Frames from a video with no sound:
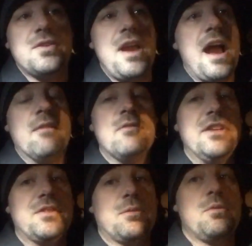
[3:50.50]
yeah,
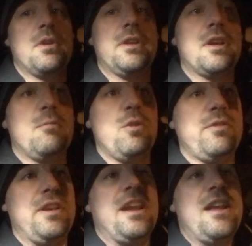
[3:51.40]
it's a really good
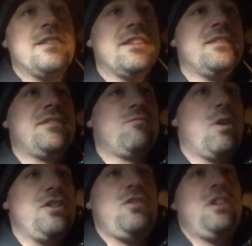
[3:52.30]
movie. Is it
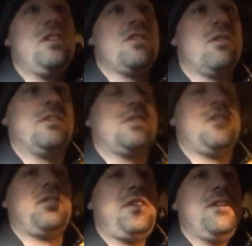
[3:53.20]
one you need to go out to
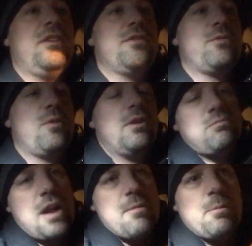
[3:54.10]
the theaters for?
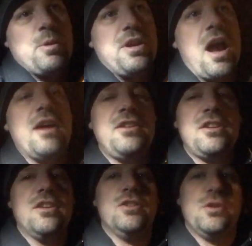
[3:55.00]
Probably not. You
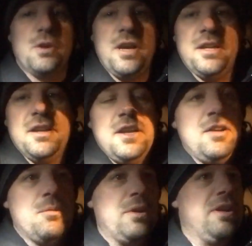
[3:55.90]
can enjoy it
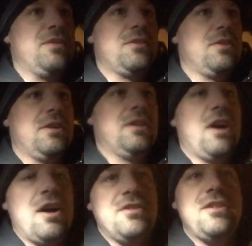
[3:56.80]
when it's
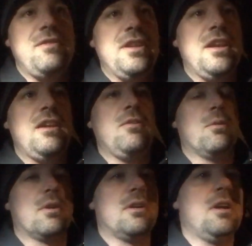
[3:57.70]
on DVD
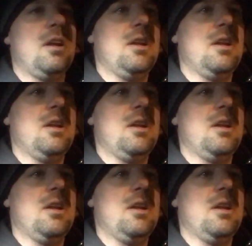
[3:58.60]
or